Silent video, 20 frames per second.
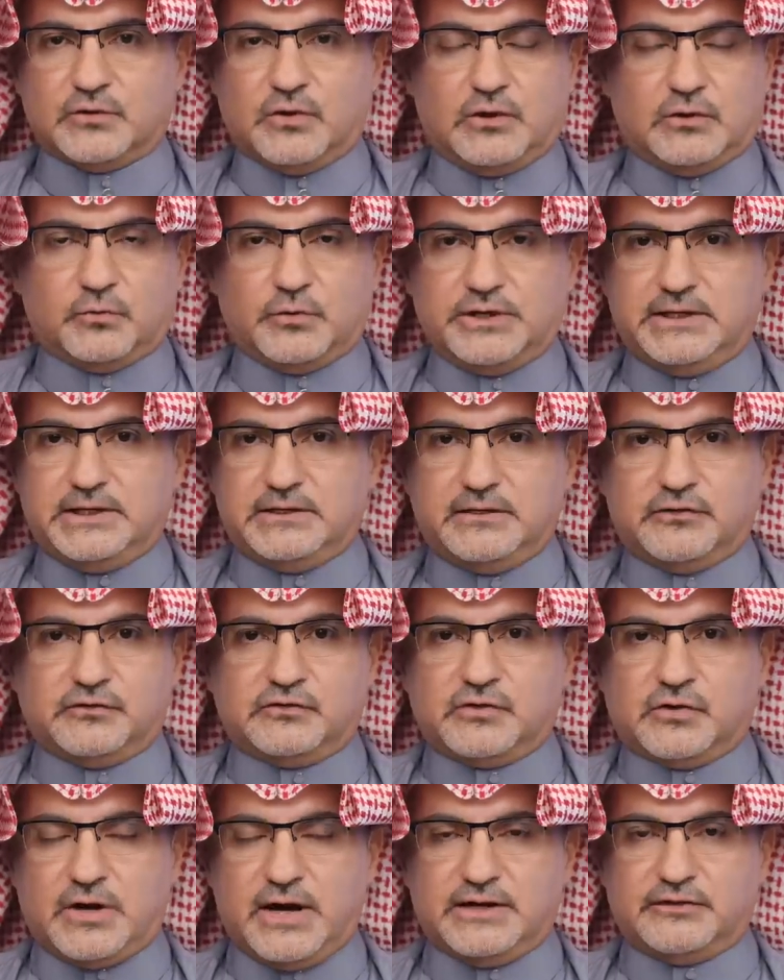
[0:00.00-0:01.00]
All we need is
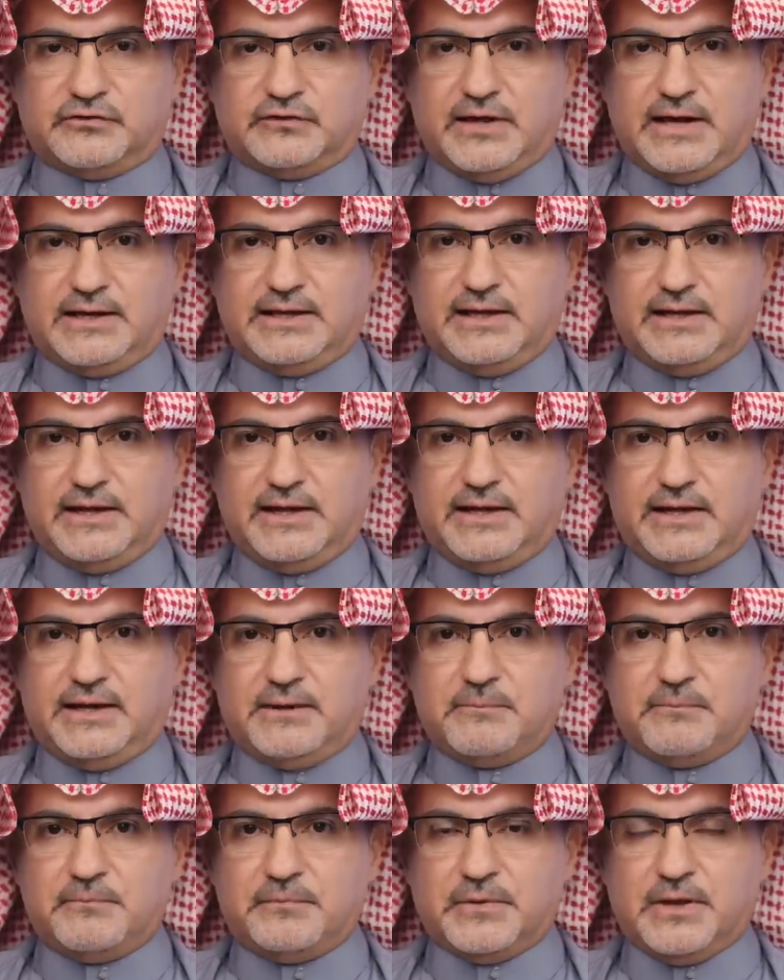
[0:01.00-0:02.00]
Christ, and in
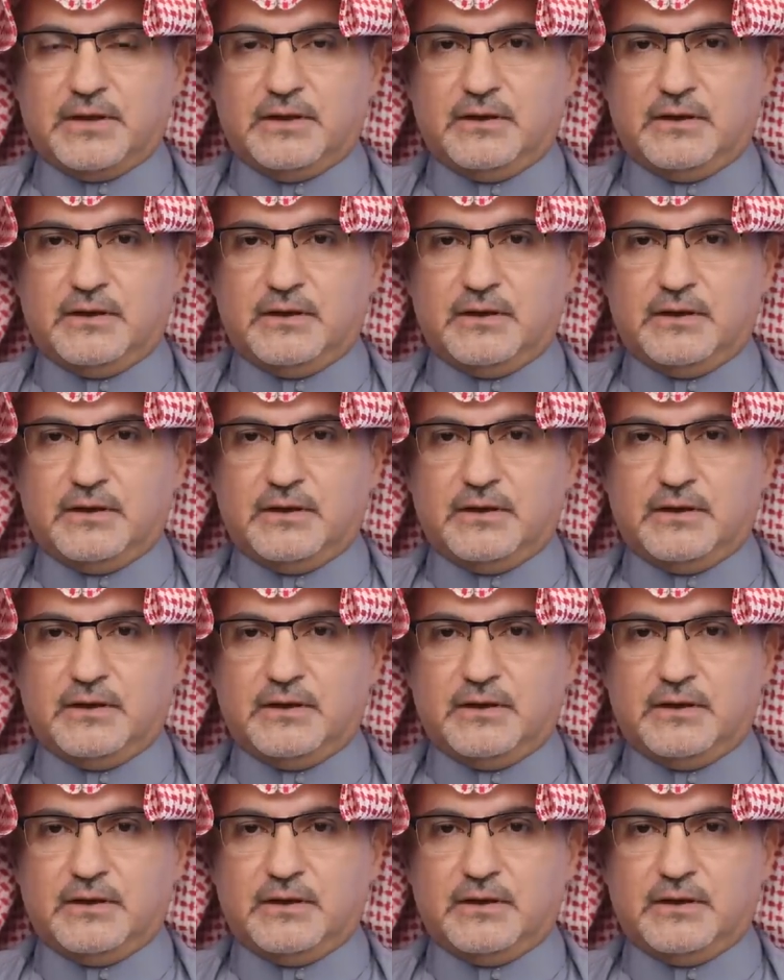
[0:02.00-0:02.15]
Him